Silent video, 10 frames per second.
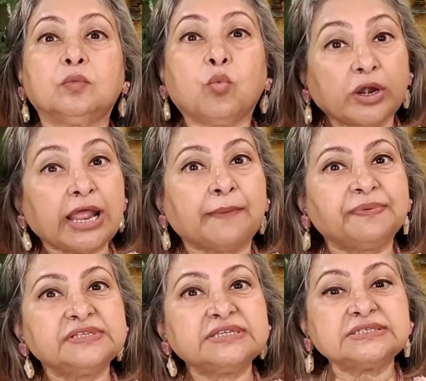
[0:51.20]
What
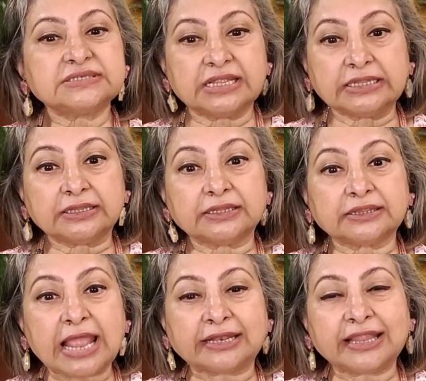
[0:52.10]
happens is,
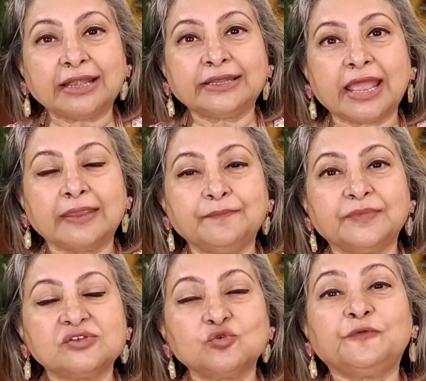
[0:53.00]
at that time,
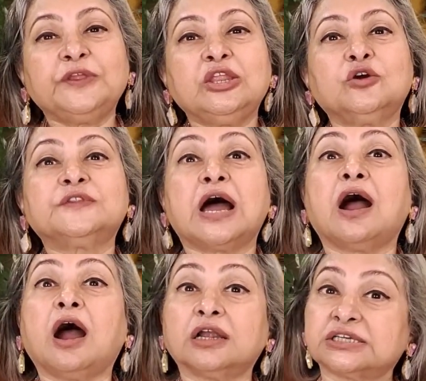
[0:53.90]
there's no feeling of the
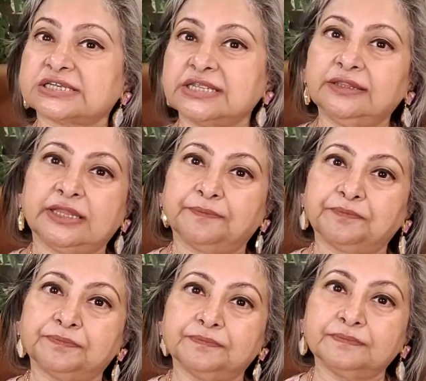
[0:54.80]
heart in them.
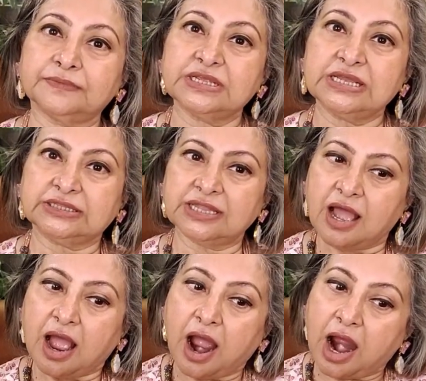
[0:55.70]
The
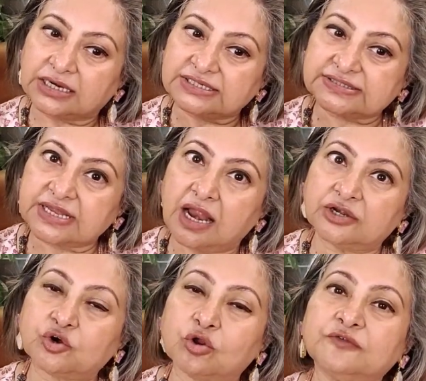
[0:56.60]
hearts
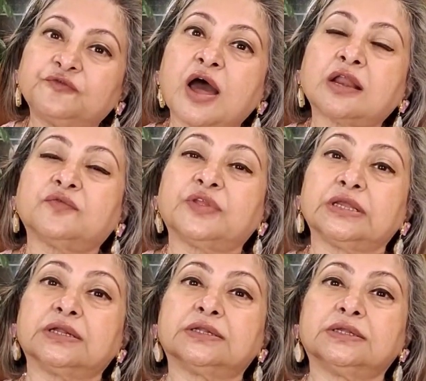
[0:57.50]
are drawn far
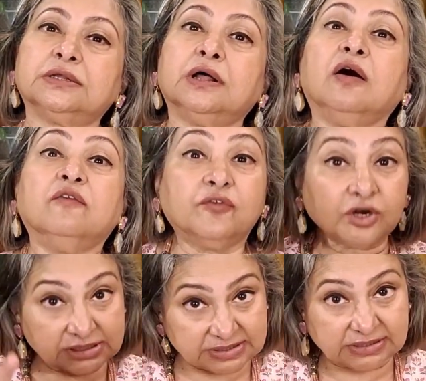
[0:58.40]
away
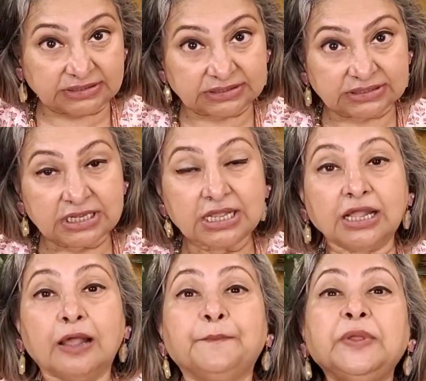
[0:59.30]
versus
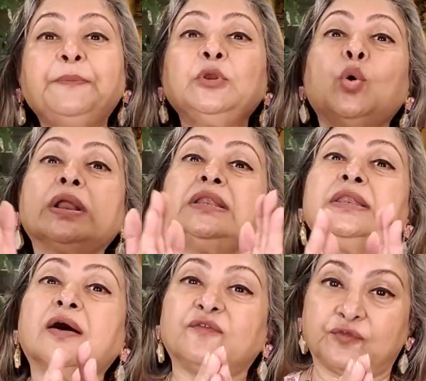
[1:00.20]
people who are
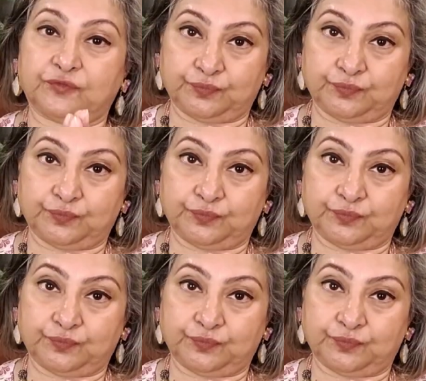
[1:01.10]
in love.